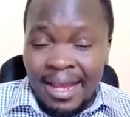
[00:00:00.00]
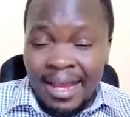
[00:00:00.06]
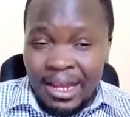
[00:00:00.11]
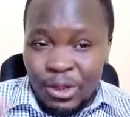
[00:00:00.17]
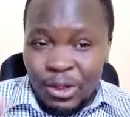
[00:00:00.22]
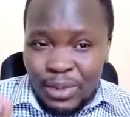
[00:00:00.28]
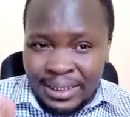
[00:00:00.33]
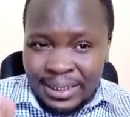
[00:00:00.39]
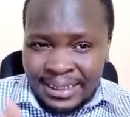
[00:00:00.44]

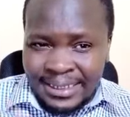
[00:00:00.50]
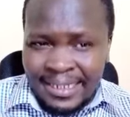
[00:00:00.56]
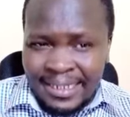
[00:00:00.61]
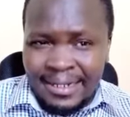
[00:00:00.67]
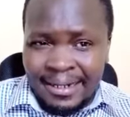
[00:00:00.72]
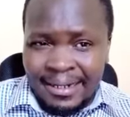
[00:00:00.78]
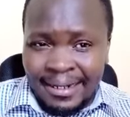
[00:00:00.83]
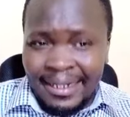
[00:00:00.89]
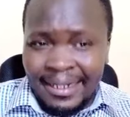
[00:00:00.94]
And you are
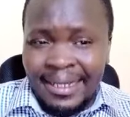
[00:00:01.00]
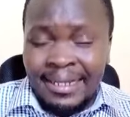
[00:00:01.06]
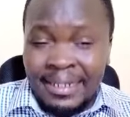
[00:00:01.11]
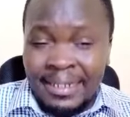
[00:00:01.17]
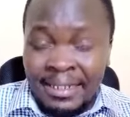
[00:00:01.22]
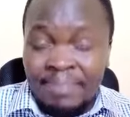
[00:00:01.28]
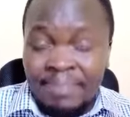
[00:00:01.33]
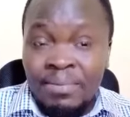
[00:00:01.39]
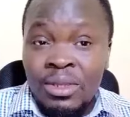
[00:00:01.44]
seeing
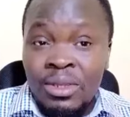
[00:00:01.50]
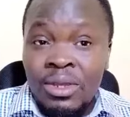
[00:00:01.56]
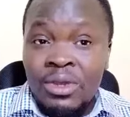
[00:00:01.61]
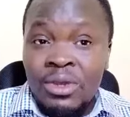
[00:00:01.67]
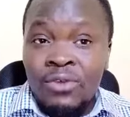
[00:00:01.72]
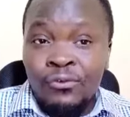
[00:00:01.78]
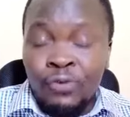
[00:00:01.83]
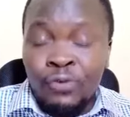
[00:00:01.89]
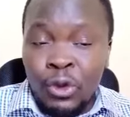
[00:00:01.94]
clearly
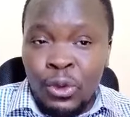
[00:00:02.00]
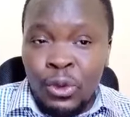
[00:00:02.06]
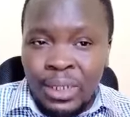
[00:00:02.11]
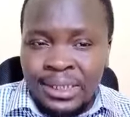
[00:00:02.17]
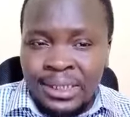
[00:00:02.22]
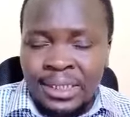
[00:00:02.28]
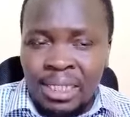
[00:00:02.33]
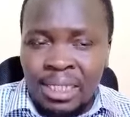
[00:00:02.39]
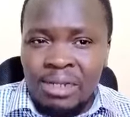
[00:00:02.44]
for
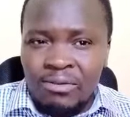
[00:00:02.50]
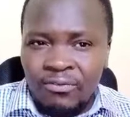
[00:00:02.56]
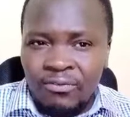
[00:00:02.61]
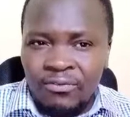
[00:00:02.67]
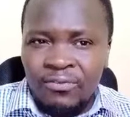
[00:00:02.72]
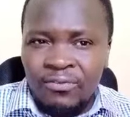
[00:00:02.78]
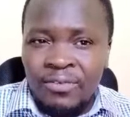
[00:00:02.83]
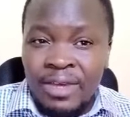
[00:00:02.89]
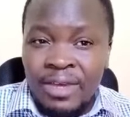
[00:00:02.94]

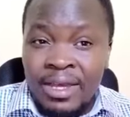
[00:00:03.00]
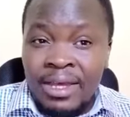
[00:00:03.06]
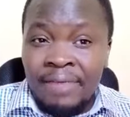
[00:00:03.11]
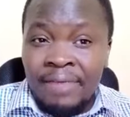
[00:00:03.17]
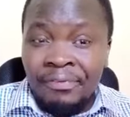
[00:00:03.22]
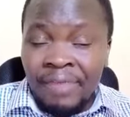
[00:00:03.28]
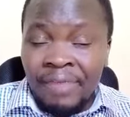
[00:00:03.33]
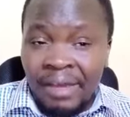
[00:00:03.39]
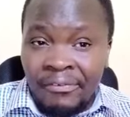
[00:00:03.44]
yourself
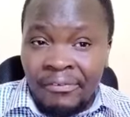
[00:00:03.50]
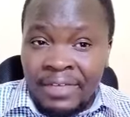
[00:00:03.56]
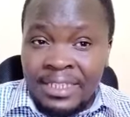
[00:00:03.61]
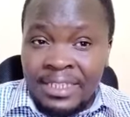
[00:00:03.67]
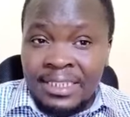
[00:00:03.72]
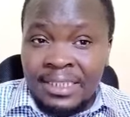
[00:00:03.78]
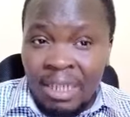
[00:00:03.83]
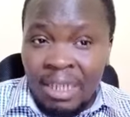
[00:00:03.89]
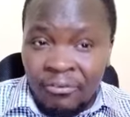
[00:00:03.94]
that
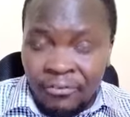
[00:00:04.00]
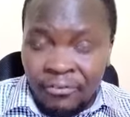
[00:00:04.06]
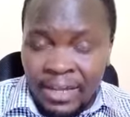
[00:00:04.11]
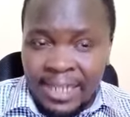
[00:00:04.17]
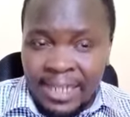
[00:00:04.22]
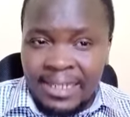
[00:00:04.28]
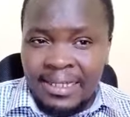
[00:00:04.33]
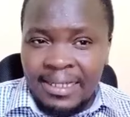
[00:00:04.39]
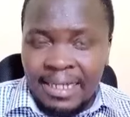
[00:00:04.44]
this is a
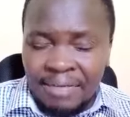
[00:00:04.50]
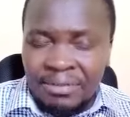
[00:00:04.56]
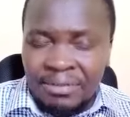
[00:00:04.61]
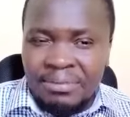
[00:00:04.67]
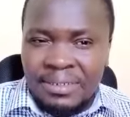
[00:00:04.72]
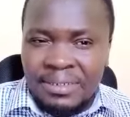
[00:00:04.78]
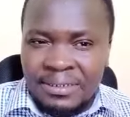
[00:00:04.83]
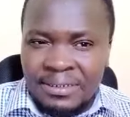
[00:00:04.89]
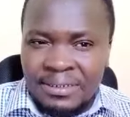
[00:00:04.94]
failing
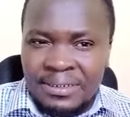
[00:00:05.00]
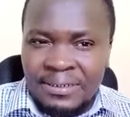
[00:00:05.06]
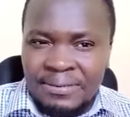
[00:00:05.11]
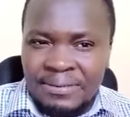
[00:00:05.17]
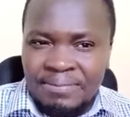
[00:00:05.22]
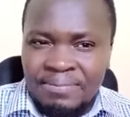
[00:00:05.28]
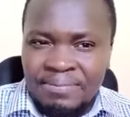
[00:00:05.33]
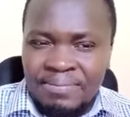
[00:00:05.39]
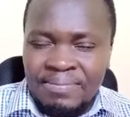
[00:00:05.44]
government.
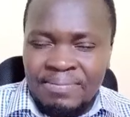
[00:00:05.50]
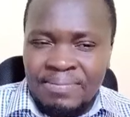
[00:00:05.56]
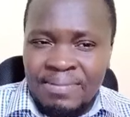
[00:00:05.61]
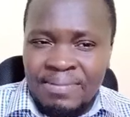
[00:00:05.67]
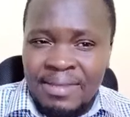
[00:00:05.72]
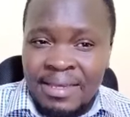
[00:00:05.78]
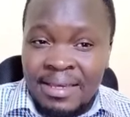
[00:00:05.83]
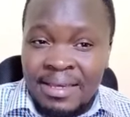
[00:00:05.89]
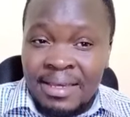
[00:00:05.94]

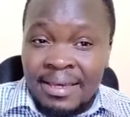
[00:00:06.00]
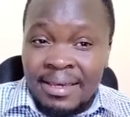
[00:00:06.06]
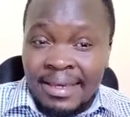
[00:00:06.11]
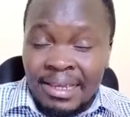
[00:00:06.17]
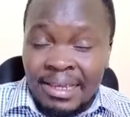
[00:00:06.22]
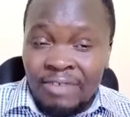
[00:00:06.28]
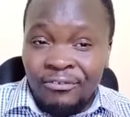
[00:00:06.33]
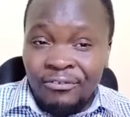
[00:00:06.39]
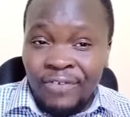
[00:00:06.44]

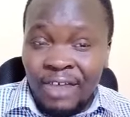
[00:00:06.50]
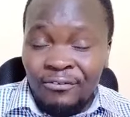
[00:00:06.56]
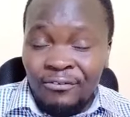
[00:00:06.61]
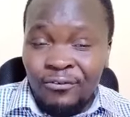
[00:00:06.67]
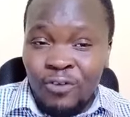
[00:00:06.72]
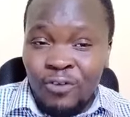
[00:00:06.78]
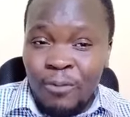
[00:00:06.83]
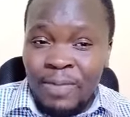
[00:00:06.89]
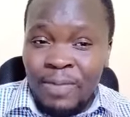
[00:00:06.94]
In fact,
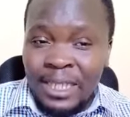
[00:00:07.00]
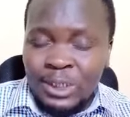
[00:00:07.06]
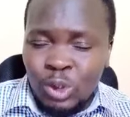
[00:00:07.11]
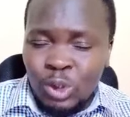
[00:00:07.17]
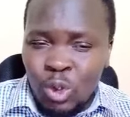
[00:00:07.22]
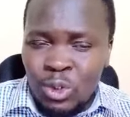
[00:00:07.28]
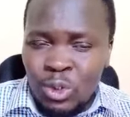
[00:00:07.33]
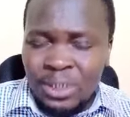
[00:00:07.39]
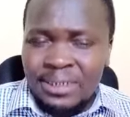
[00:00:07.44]
from their
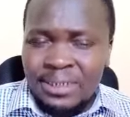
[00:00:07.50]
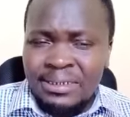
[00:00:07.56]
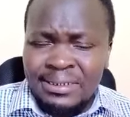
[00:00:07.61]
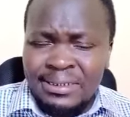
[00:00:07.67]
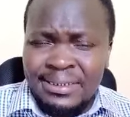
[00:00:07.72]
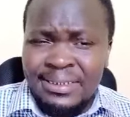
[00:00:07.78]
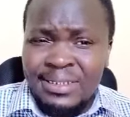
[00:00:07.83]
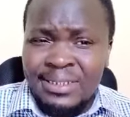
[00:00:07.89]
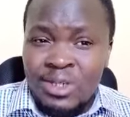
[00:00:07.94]
scorecard,
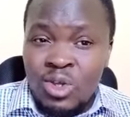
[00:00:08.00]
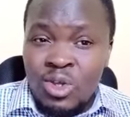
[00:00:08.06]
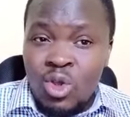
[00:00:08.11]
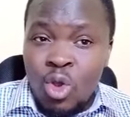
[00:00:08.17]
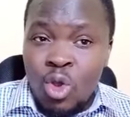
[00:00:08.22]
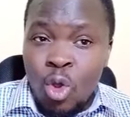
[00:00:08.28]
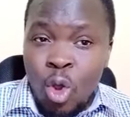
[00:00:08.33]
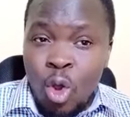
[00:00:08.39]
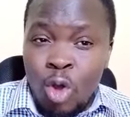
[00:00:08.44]

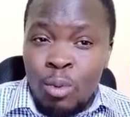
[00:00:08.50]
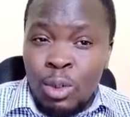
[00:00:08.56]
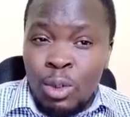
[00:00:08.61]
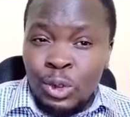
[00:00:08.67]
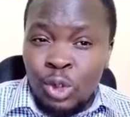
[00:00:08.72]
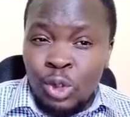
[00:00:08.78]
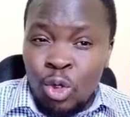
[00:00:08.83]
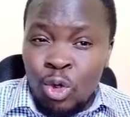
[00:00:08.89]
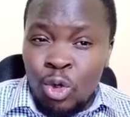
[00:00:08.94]

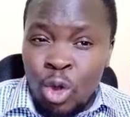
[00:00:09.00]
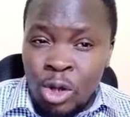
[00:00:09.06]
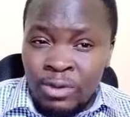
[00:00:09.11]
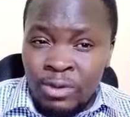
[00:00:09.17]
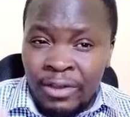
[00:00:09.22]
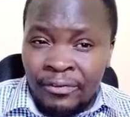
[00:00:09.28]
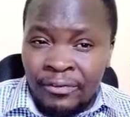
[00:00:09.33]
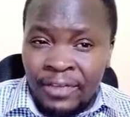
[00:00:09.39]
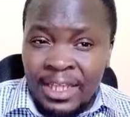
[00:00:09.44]
almost on all
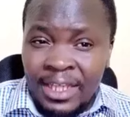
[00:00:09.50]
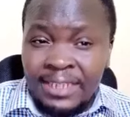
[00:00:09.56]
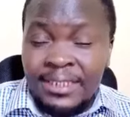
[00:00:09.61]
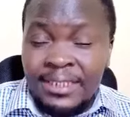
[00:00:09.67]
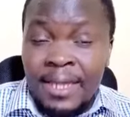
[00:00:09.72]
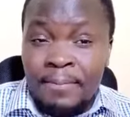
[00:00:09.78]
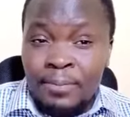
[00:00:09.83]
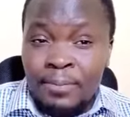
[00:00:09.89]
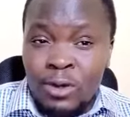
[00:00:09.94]
the things
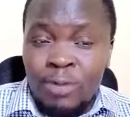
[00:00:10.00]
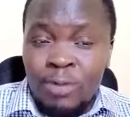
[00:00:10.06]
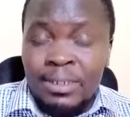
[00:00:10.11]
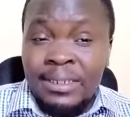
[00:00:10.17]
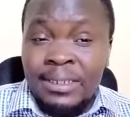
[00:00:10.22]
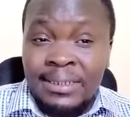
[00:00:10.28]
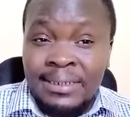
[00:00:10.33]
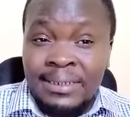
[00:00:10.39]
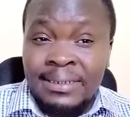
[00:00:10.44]
they
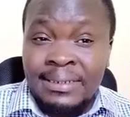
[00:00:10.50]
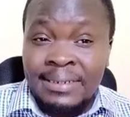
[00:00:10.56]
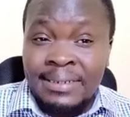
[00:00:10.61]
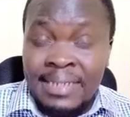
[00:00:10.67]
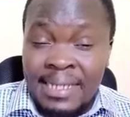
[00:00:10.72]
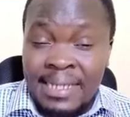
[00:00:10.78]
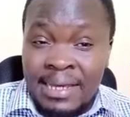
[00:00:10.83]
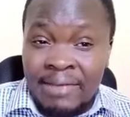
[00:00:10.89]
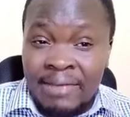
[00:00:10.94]
promised,
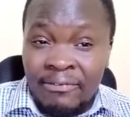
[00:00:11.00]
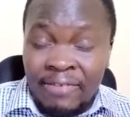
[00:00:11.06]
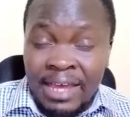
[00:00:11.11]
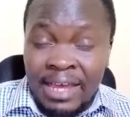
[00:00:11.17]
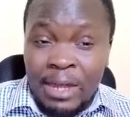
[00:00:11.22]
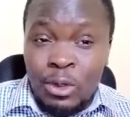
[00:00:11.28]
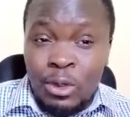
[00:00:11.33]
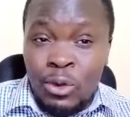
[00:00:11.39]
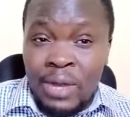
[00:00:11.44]

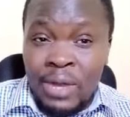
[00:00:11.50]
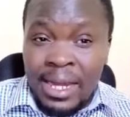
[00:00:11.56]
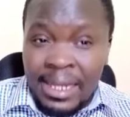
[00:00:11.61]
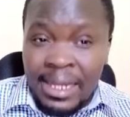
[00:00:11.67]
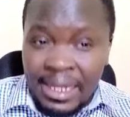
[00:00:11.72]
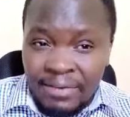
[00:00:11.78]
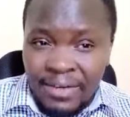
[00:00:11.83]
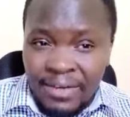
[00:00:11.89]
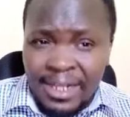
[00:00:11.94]
they are not
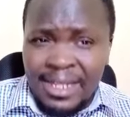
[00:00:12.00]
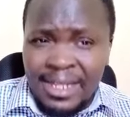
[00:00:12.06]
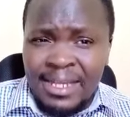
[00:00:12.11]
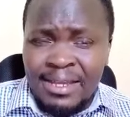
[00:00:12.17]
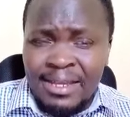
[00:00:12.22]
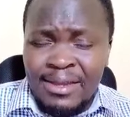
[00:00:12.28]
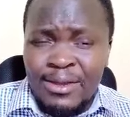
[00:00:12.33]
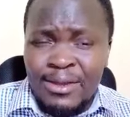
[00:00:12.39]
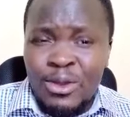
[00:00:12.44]
delivering